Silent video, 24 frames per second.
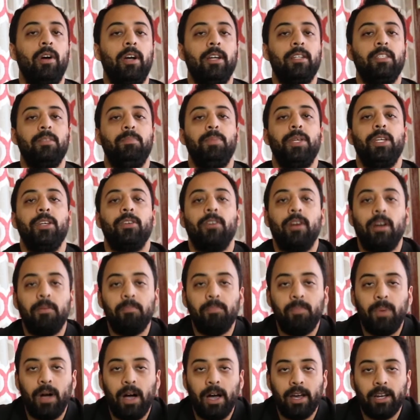want it to appear on
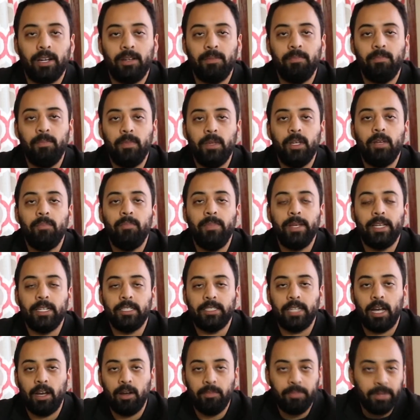bottom,
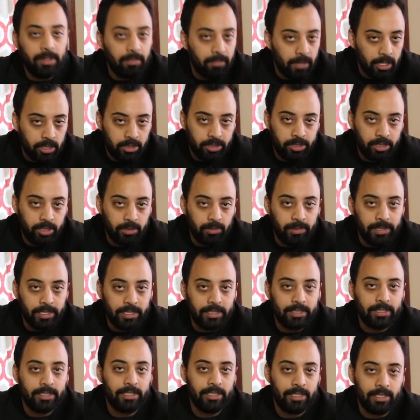because that would be much too
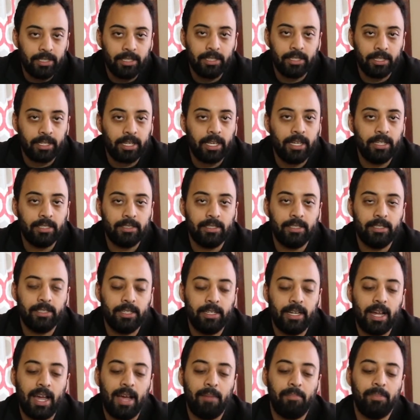easy in the case it
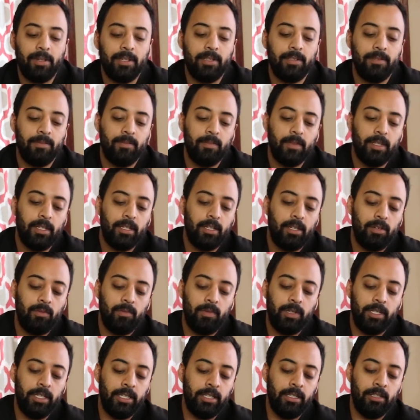did happen.
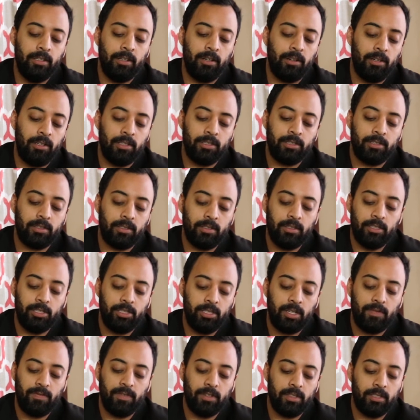We are also going to
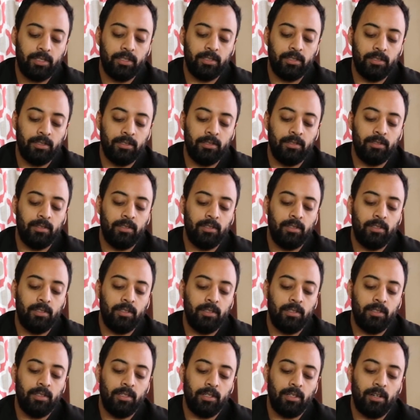shuffle to
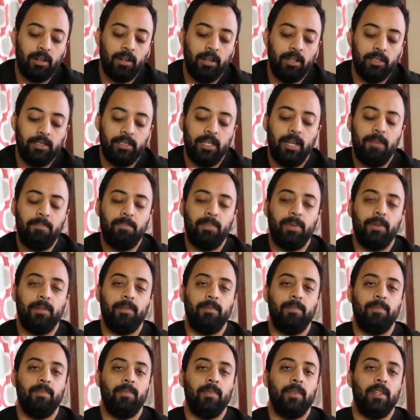the cards up,
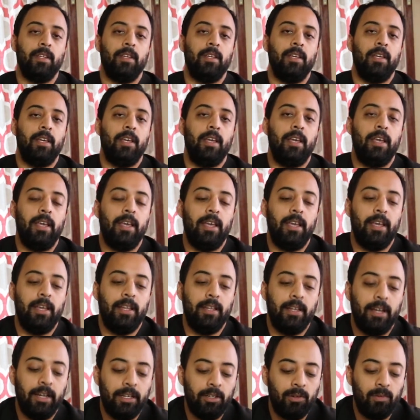
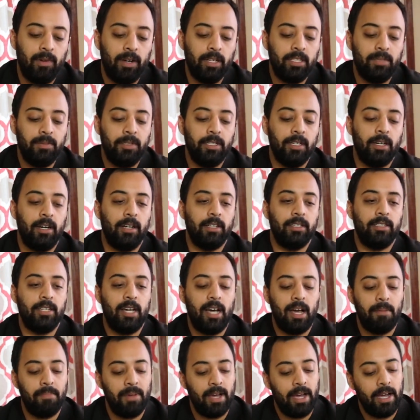and I don't want it to be on
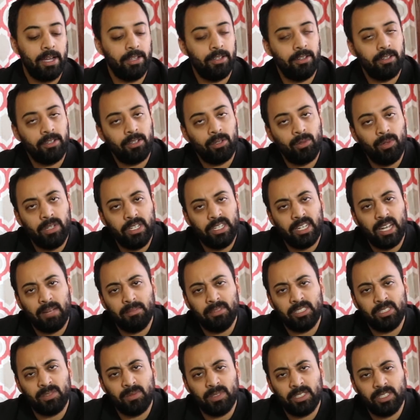top either. Queen
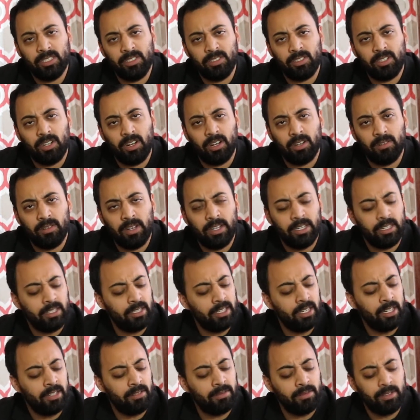Diamonds wasn't your card, right?
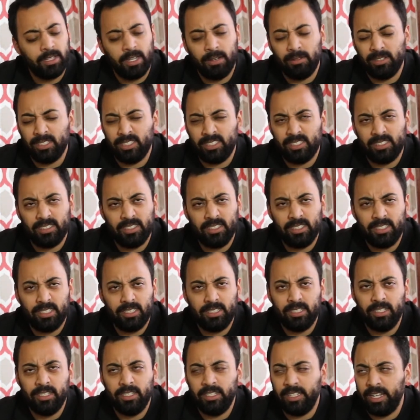No. That was,
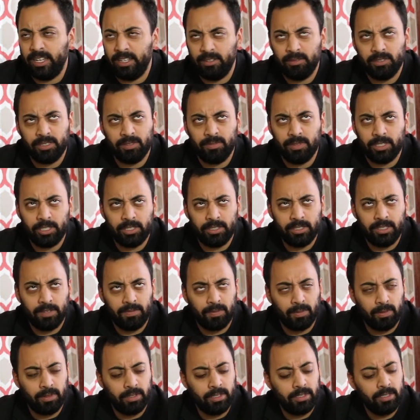yeah, it was original
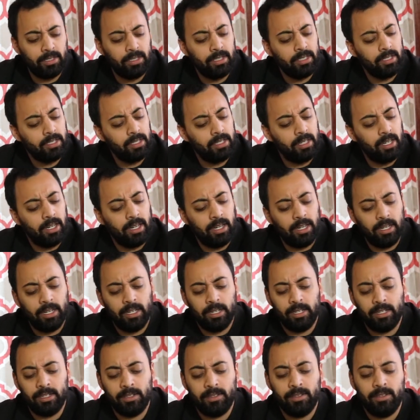different
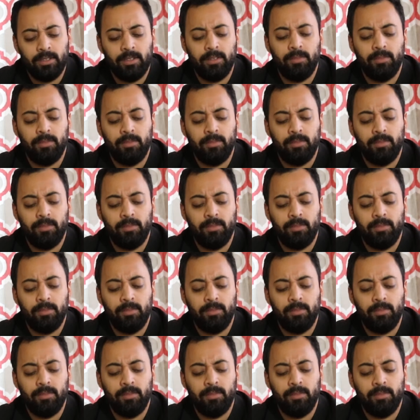one.